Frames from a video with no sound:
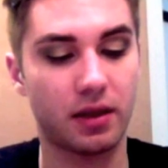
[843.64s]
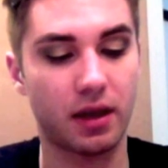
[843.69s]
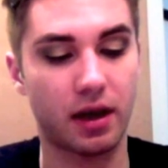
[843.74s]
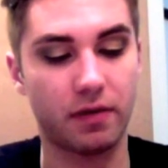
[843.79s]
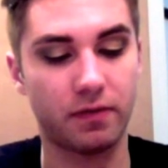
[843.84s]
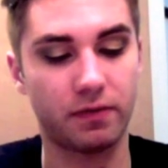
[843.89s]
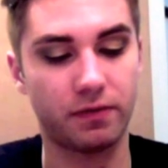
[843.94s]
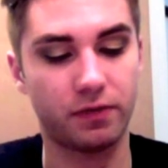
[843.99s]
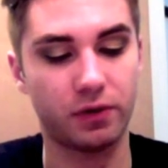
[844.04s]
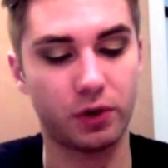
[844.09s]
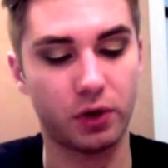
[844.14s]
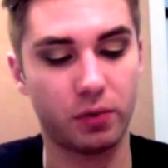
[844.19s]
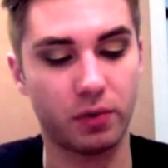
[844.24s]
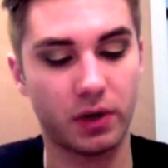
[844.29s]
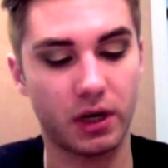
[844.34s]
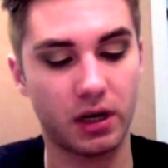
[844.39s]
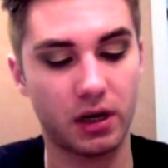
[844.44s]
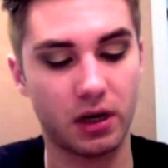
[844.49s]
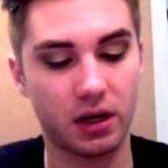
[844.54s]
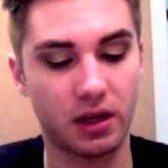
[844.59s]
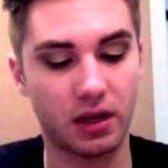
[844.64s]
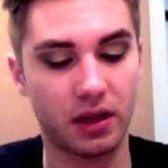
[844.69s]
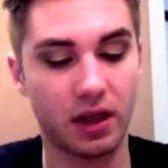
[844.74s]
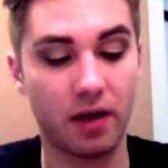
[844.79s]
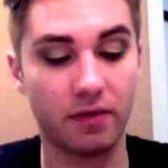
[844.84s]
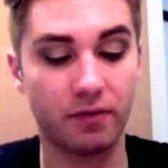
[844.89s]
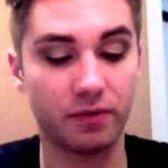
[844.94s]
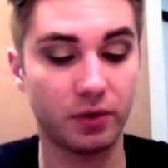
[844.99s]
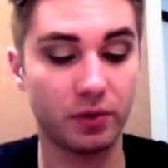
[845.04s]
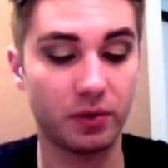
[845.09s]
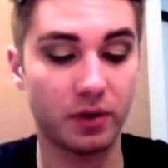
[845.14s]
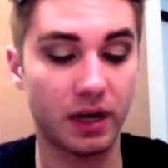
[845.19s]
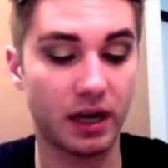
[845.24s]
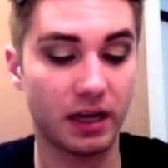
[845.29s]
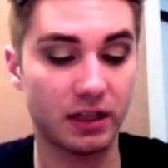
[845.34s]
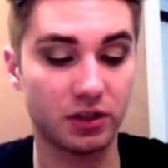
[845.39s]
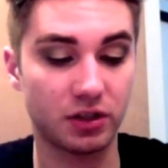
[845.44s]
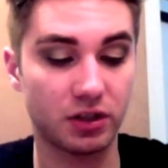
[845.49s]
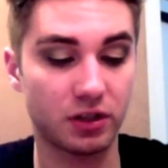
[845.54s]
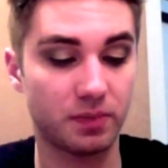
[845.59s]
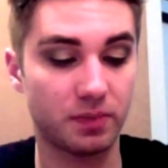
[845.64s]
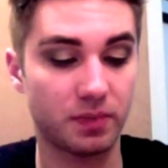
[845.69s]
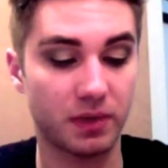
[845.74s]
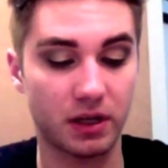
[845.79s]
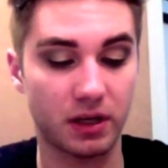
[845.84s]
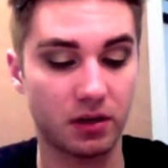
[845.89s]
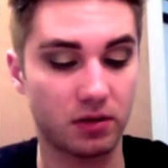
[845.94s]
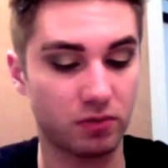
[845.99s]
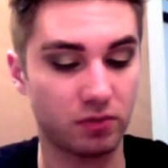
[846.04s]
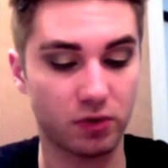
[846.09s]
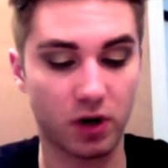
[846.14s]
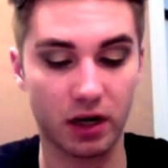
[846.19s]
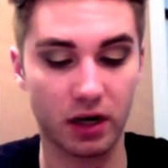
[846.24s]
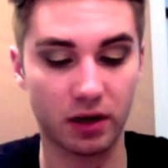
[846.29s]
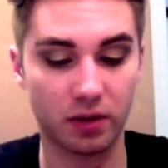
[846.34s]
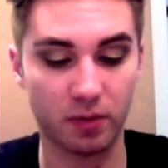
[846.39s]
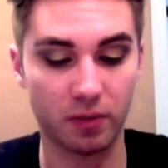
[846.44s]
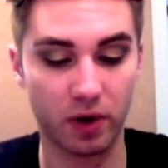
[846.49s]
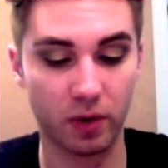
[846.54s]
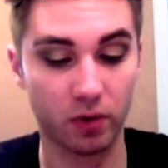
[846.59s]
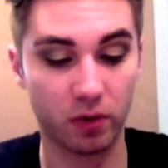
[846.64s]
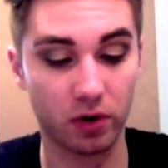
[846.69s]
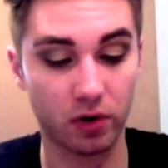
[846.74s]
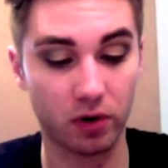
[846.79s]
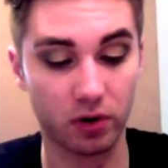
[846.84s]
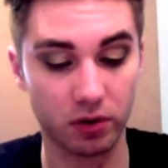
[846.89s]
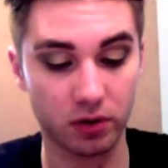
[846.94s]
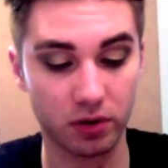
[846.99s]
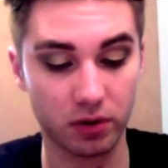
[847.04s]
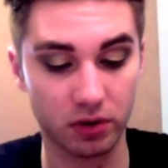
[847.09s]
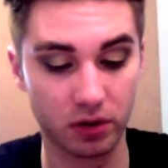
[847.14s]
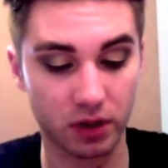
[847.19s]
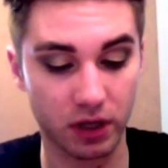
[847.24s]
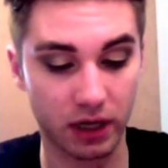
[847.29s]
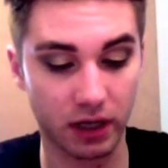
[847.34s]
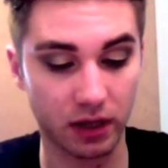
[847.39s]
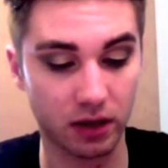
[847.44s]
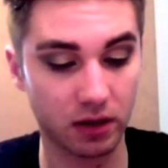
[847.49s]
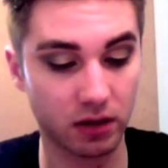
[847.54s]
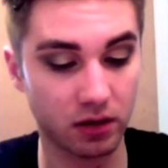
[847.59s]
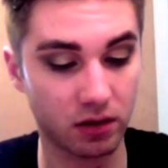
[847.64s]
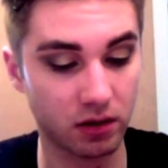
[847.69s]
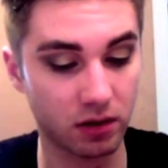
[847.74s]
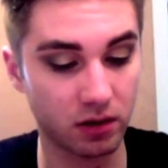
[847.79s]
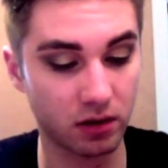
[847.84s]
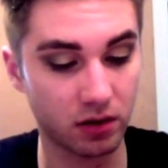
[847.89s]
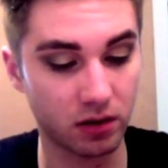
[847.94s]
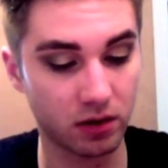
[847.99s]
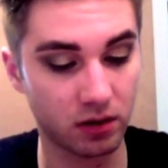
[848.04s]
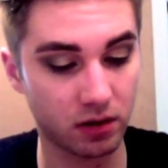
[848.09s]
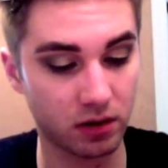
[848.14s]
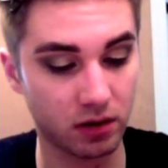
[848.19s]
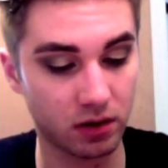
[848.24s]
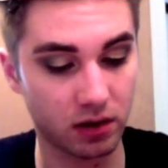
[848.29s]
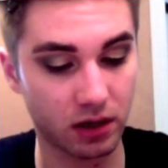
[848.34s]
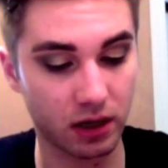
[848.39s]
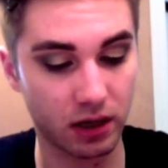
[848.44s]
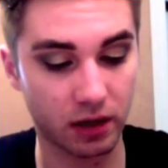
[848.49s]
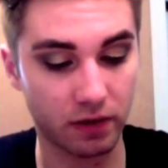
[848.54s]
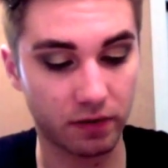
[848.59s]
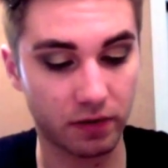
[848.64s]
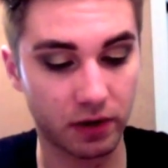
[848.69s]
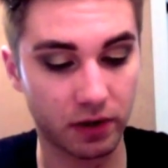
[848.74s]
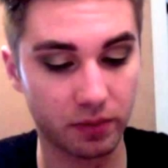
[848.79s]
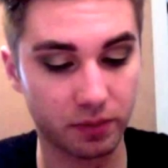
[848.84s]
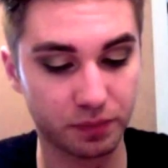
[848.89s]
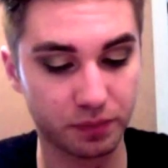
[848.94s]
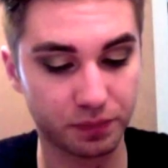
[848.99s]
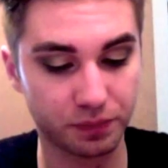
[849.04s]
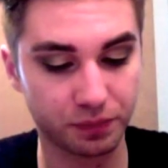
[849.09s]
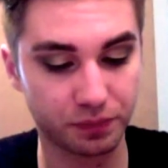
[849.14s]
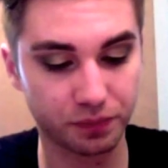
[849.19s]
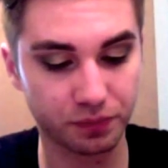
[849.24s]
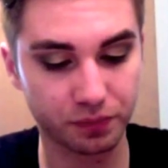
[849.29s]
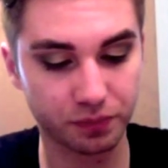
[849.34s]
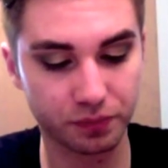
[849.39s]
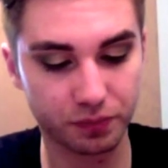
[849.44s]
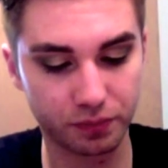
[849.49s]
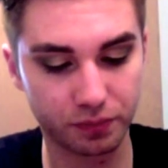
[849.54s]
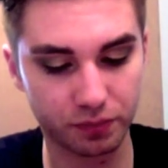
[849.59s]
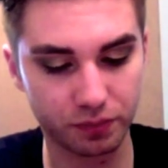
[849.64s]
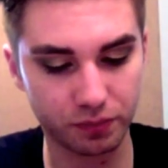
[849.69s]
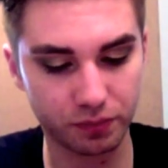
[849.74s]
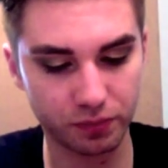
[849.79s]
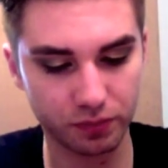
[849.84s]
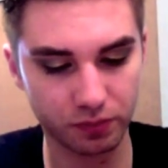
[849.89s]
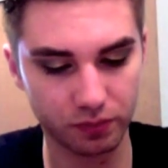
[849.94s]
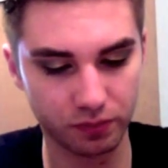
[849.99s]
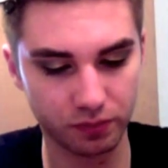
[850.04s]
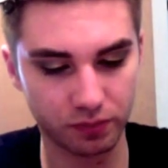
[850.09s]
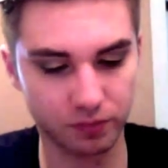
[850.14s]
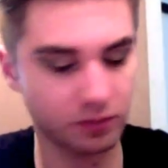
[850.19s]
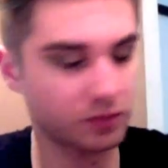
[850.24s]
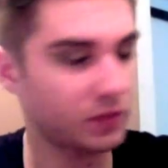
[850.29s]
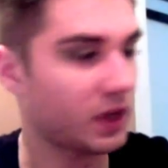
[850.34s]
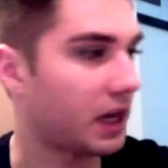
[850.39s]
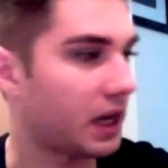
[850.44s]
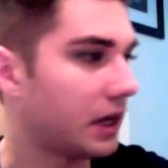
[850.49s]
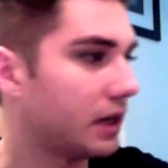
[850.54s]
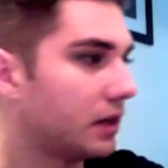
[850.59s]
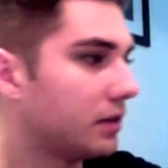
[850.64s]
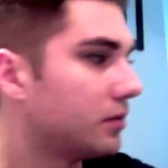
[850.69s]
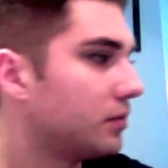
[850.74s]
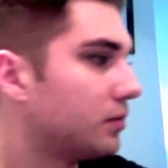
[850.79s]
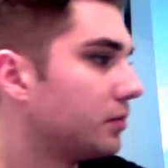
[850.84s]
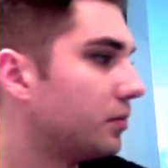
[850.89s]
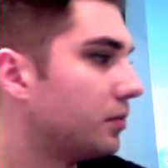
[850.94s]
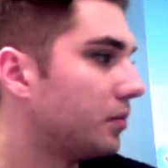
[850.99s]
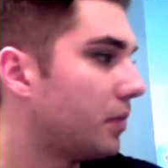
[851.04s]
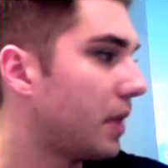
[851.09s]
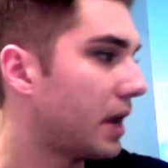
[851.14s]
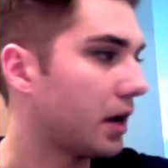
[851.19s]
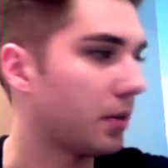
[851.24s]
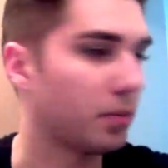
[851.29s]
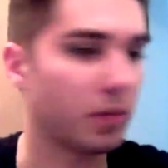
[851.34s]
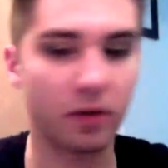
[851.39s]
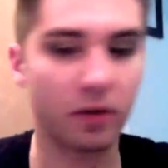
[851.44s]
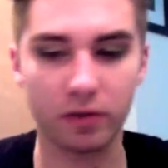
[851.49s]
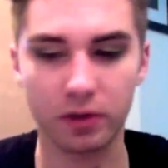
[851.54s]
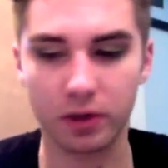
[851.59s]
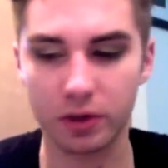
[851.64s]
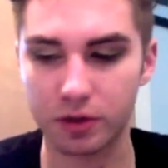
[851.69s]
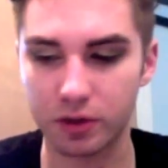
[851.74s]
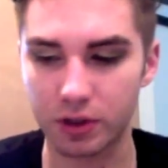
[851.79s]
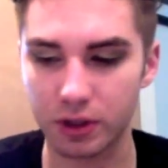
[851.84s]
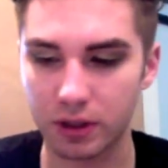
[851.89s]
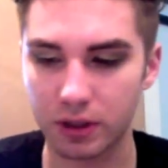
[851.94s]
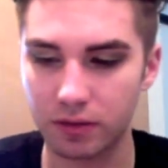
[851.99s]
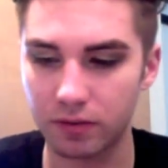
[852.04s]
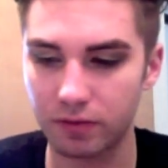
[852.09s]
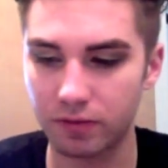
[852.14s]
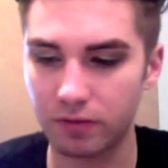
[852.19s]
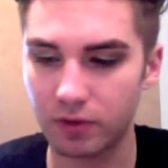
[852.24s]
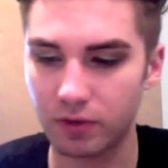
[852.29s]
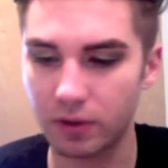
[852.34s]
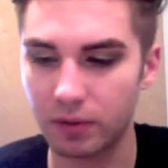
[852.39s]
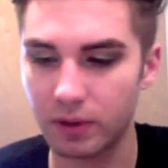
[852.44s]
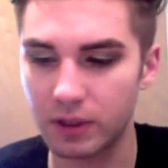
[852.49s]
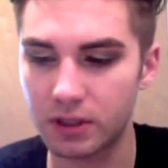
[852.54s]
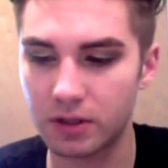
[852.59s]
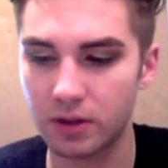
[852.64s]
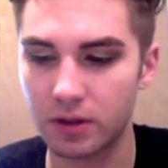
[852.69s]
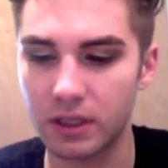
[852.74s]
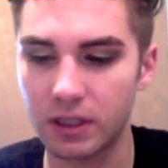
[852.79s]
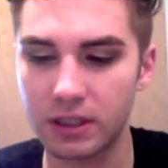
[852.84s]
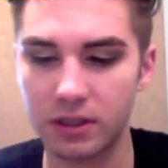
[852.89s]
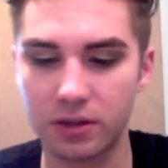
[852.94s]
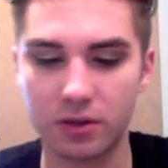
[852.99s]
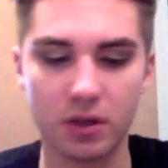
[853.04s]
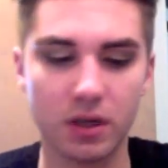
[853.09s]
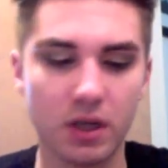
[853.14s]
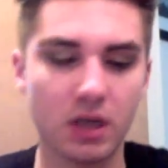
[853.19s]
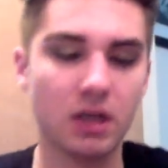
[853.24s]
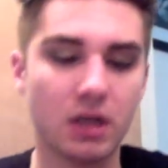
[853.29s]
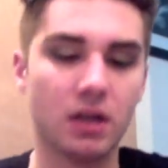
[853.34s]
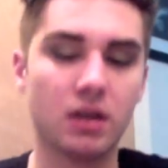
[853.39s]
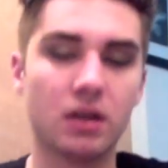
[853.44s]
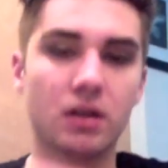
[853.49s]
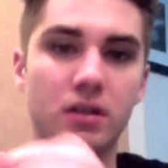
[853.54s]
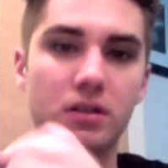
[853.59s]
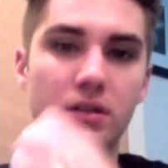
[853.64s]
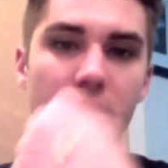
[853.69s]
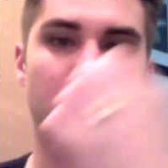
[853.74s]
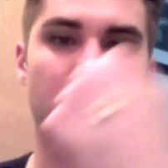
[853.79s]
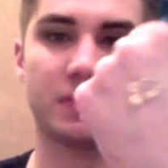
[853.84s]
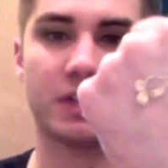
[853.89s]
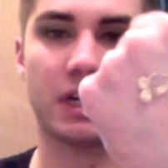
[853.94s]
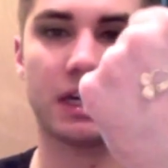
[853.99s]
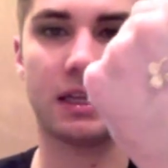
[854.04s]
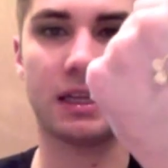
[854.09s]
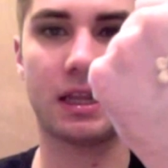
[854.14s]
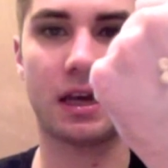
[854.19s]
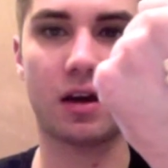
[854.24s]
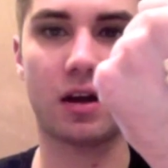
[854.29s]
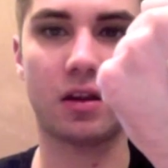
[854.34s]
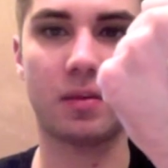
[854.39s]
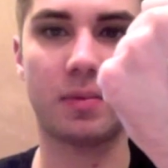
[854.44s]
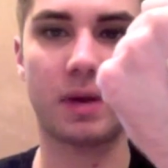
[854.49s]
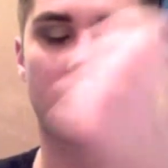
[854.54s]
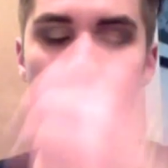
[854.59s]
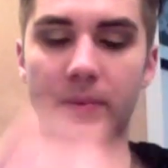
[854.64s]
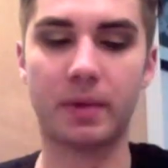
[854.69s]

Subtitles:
that fluid. And that fluid has just been rocking my world. Like, I love it. That Makeup Revolution fluid. So I'm taking that on the back of